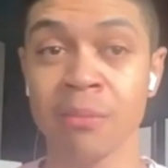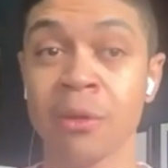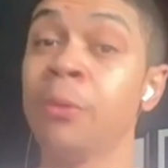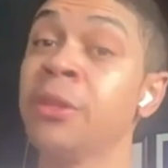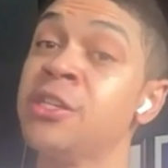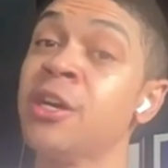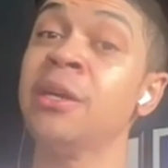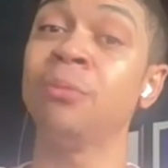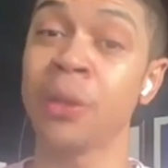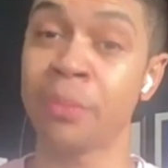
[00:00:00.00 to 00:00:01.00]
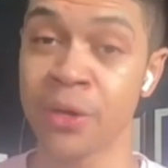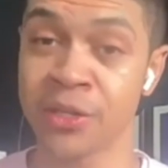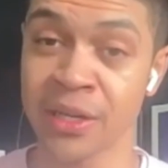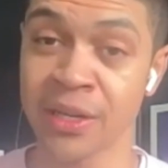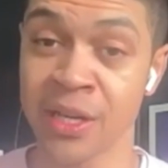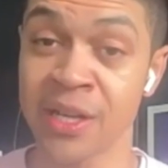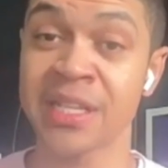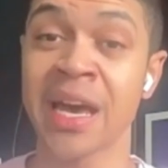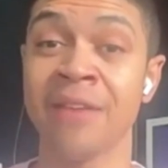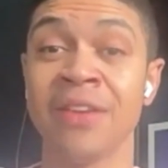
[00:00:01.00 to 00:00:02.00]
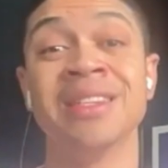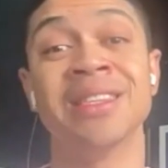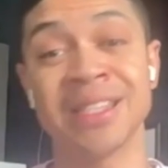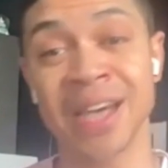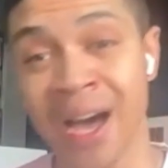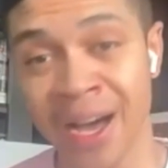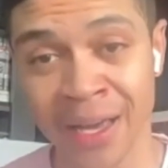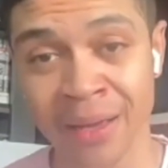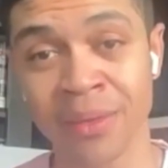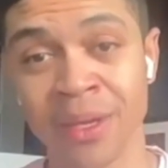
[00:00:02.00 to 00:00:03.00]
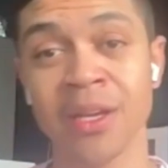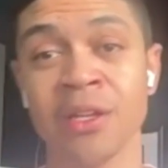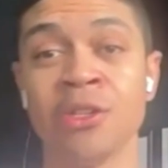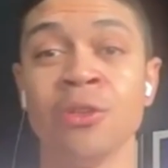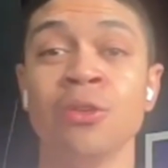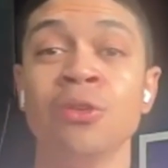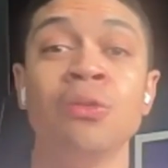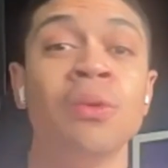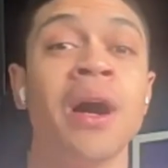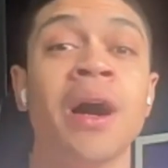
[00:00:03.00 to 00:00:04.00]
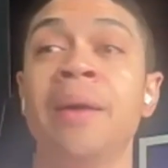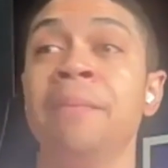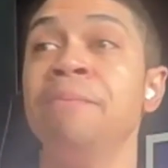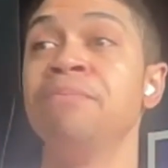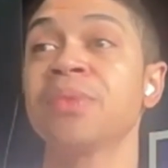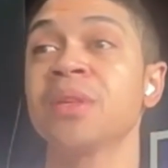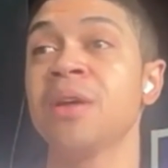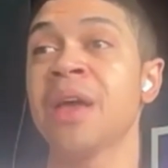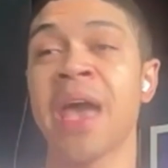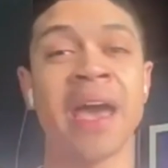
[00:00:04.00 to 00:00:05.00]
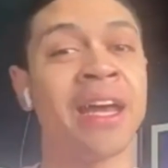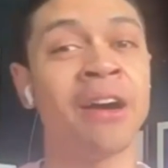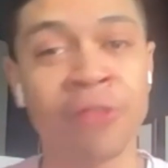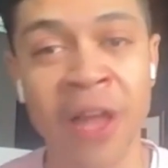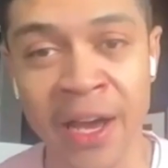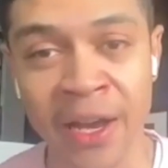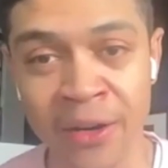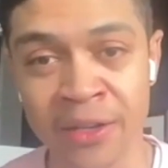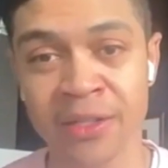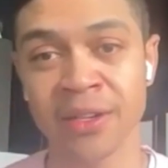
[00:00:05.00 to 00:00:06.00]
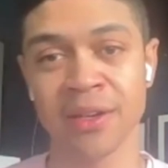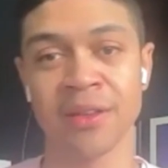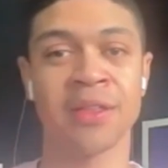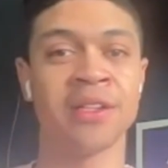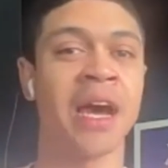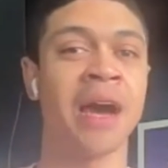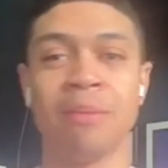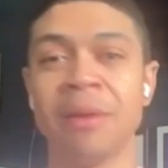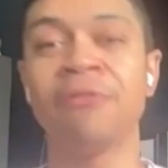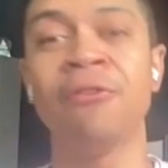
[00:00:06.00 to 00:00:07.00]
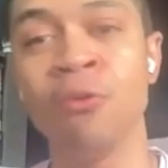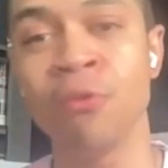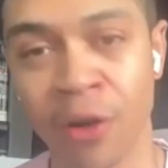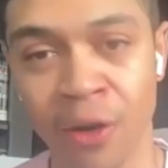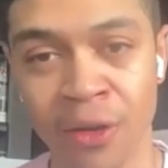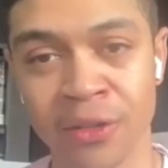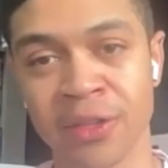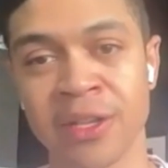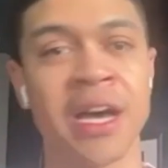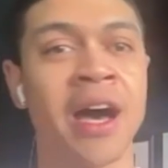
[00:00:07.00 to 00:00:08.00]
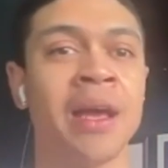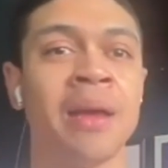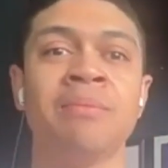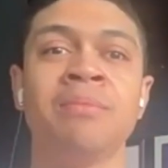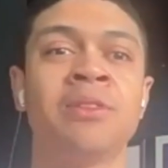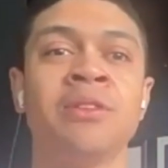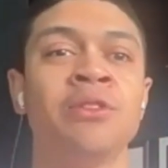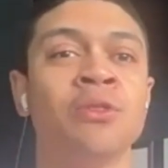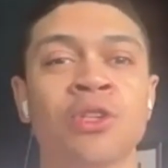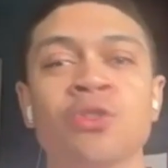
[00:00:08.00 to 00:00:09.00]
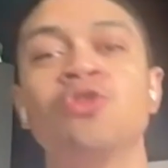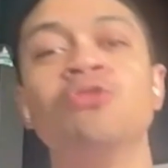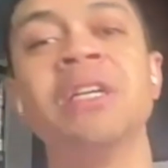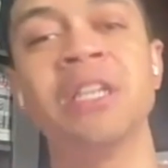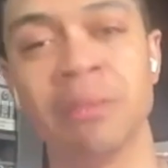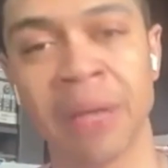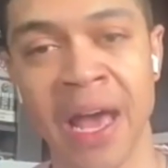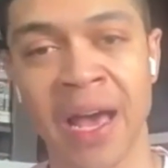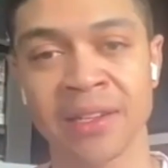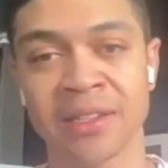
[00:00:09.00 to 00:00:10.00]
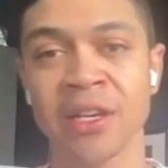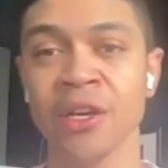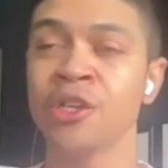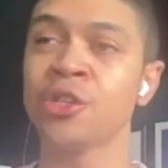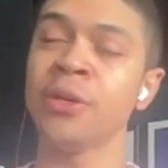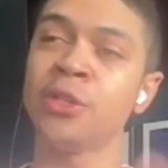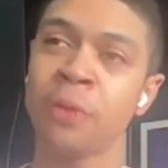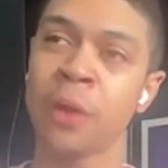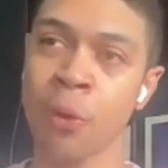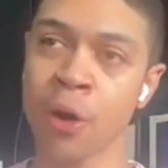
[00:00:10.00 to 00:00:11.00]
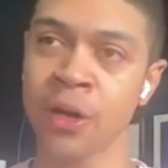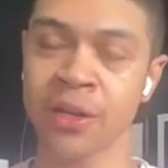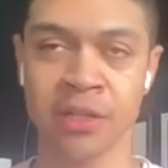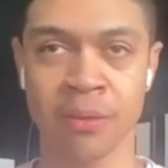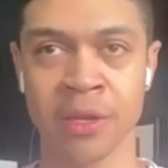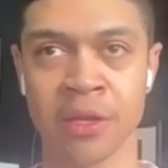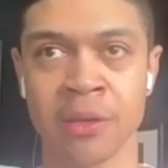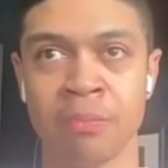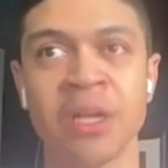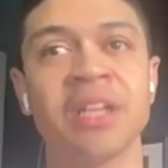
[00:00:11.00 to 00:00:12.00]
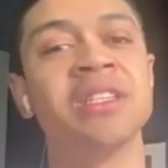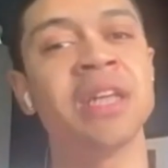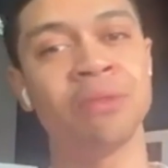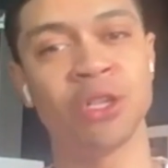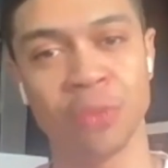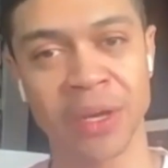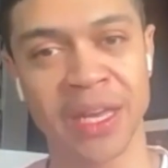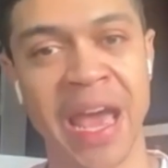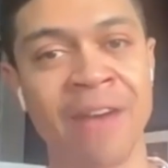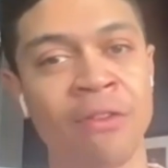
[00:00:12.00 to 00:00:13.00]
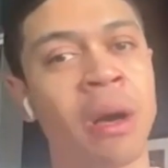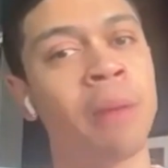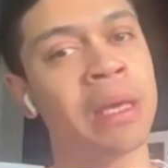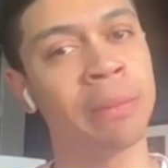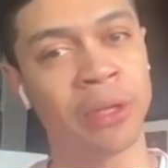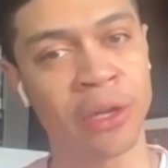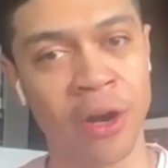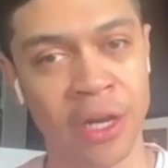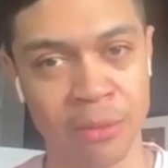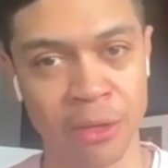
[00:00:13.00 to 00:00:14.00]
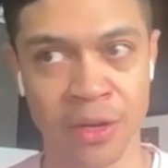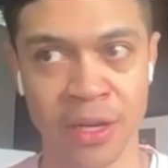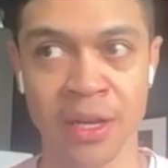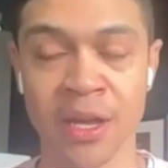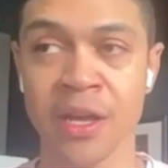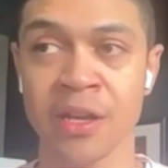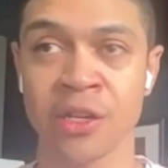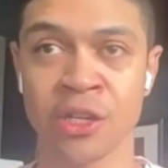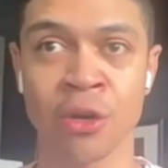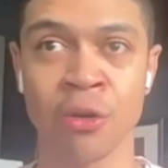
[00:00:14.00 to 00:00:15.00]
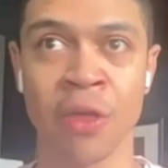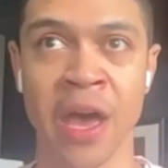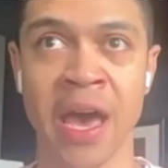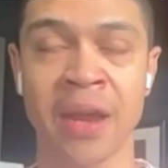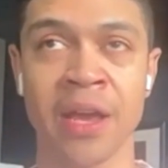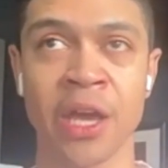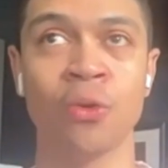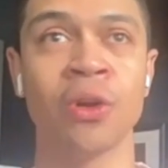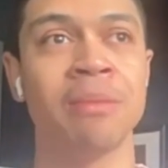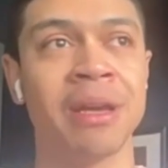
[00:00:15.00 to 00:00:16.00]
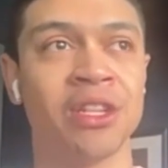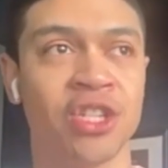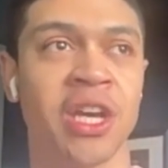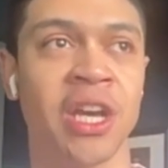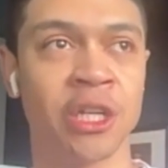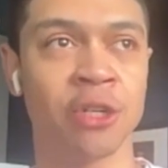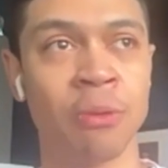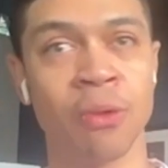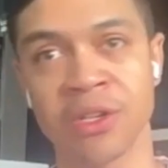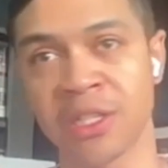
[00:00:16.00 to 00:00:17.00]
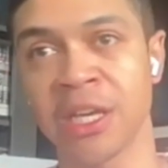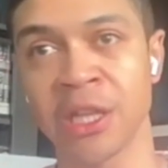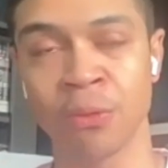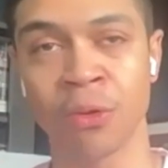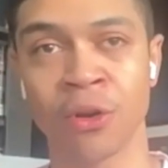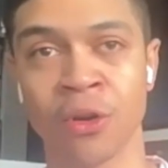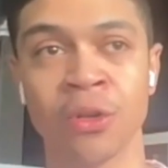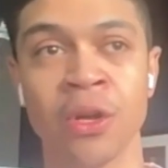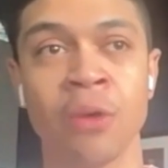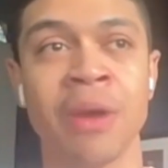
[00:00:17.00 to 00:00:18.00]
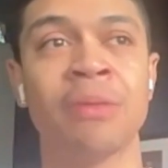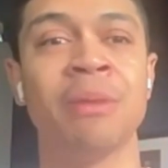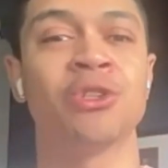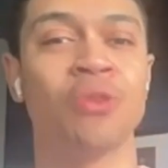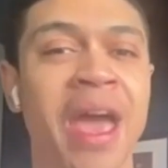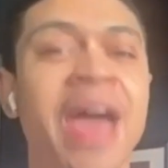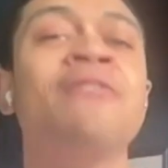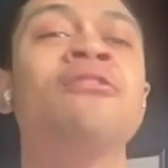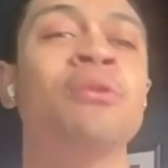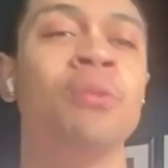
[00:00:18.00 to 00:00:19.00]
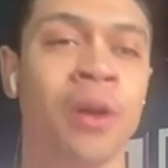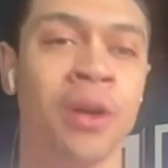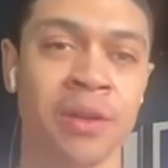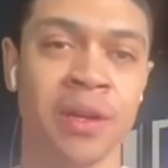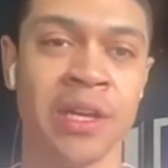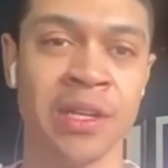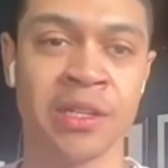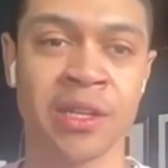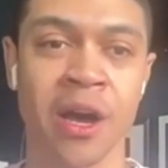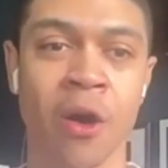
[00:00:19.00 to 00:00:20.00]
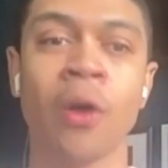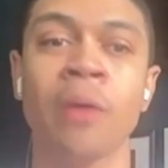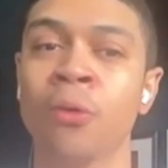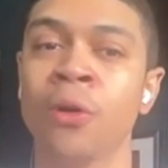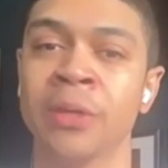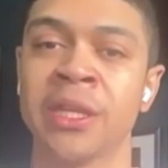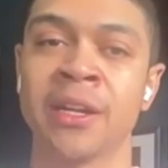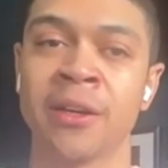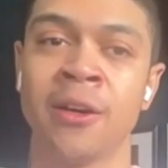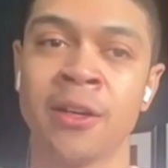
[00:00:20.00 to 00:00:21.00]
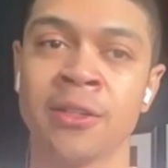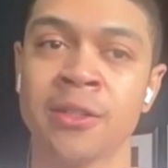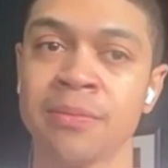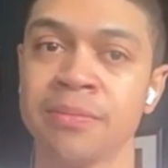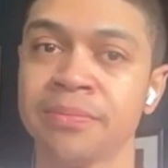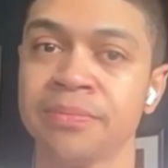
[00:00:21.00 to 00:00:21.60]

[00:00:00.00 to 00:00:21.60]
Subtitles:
But what this unemployed person does have is the time to hand out flyers, the time to make phone calls, the time to do a social media blast. So it's reworking some of the preconceptions we can have about people in our community to show that in order to make the change we want to see in the world, we have to make sure everyone is on board with that cause.